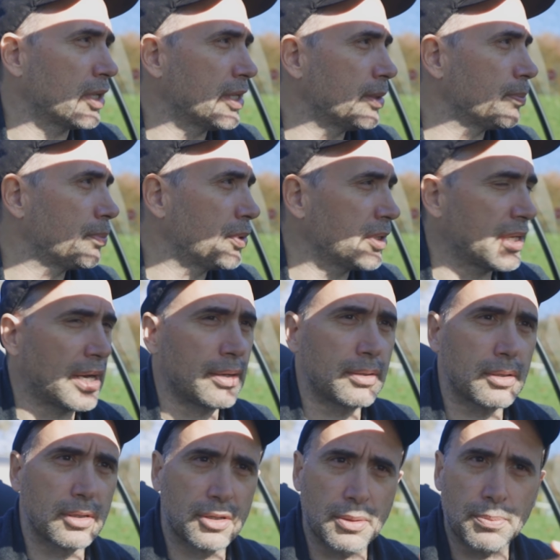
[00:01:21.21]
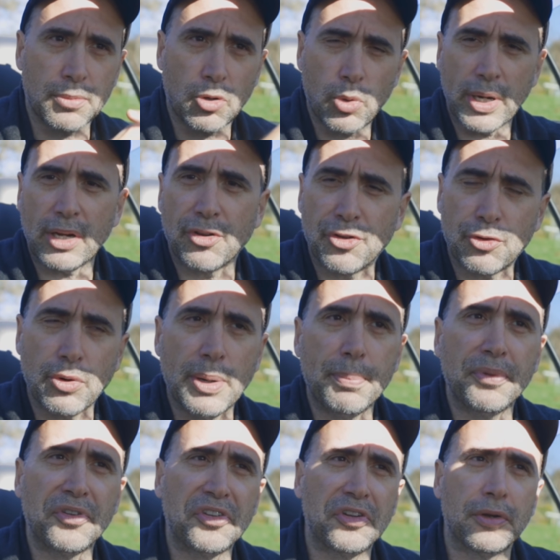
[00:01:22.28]
can put out some quick
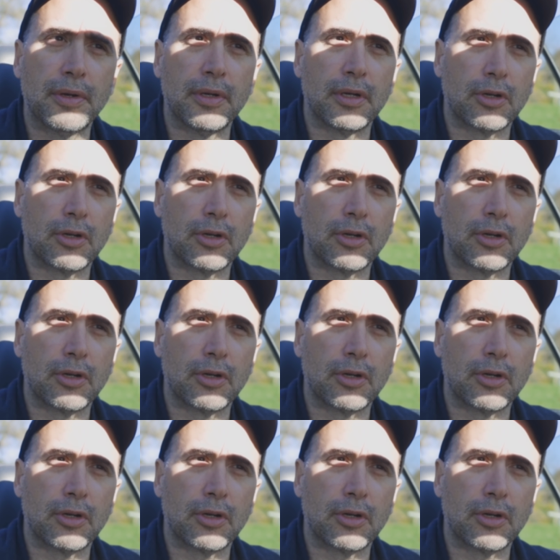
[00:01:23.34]
scripts,